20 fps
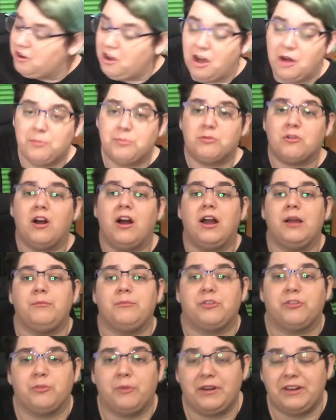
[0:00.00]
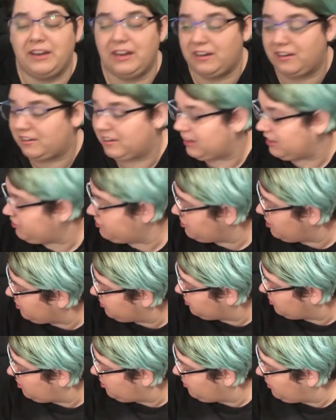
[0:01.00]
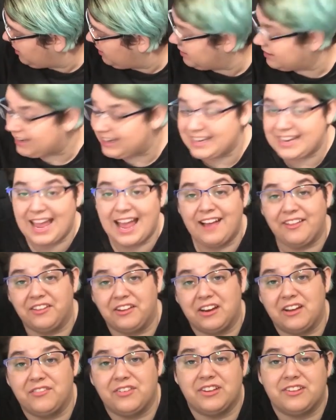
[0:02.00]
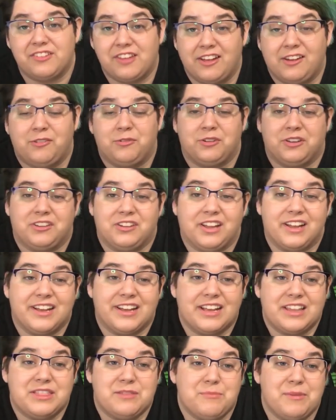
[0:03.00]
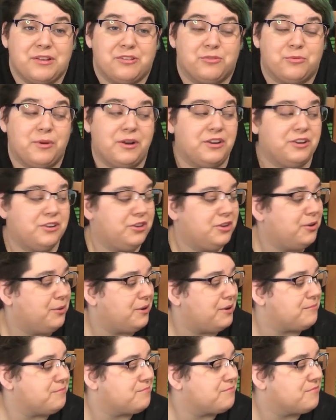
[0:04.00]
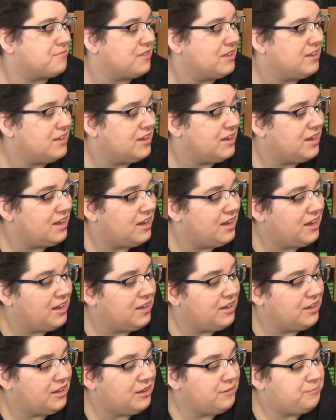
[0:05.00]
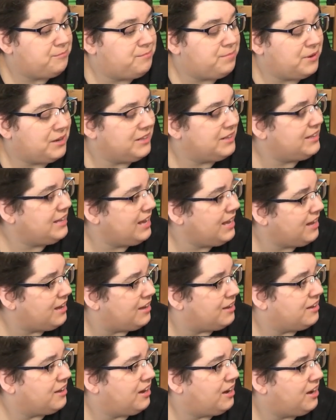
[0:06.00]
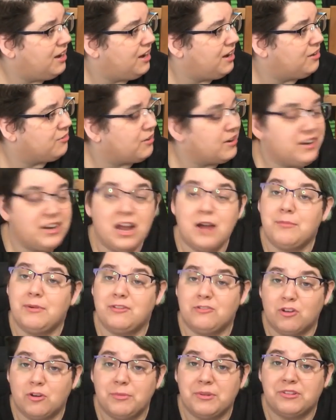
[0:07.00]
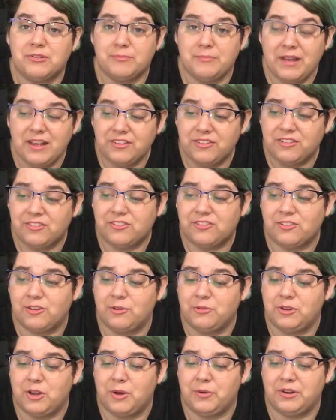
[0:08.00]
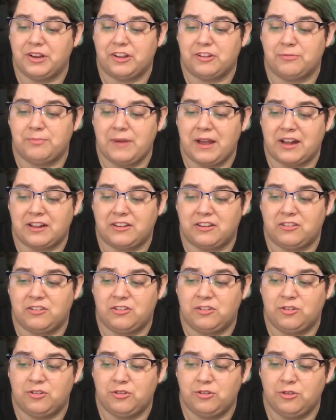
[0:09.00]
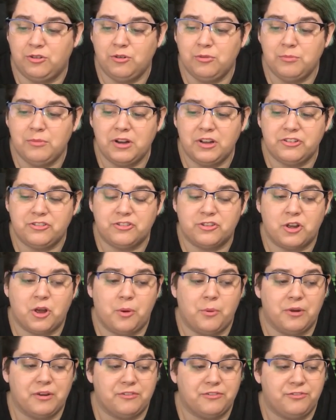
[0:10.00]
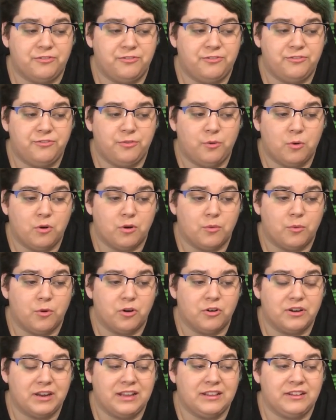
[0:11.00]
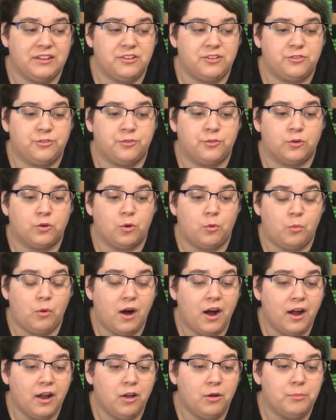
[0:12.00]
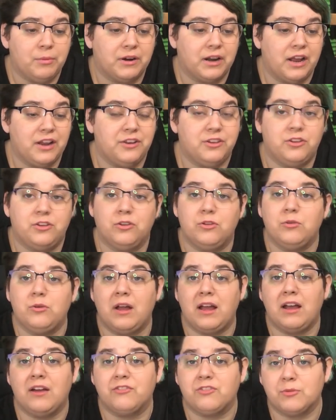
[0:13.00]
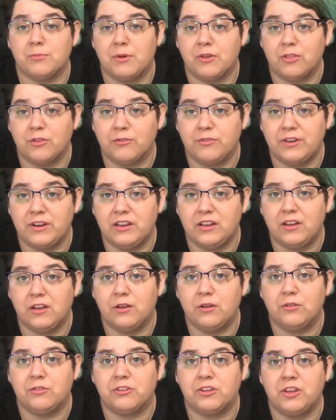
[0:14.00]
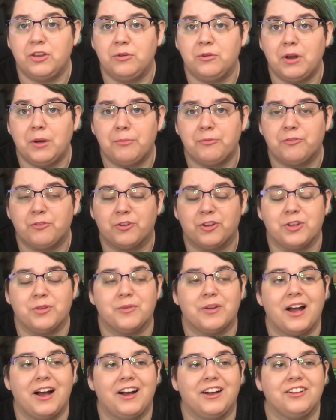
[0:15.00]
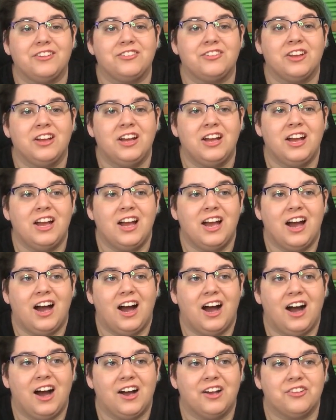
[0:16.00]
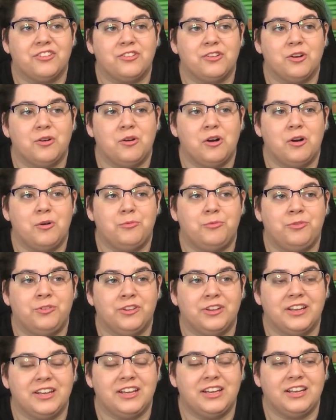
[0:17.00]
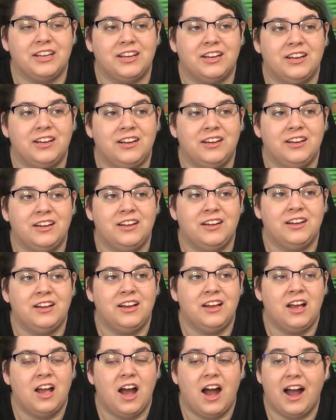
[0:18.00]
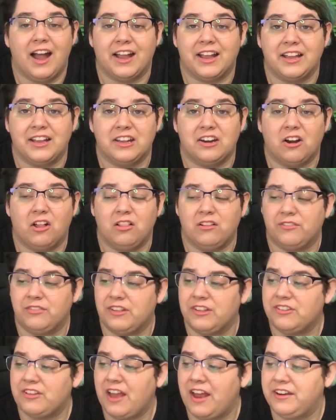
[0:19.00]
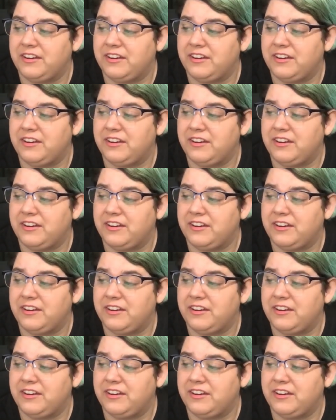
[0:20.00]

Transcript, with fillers: not primed, so I needed to get gesso, and a gallon of it sounded like the best way to do it. But yeah, right now my room is a mess, so don't expect too much going forward, at least for a while, but I do have some other videos queued up for you guys. So hopefully I can get all of these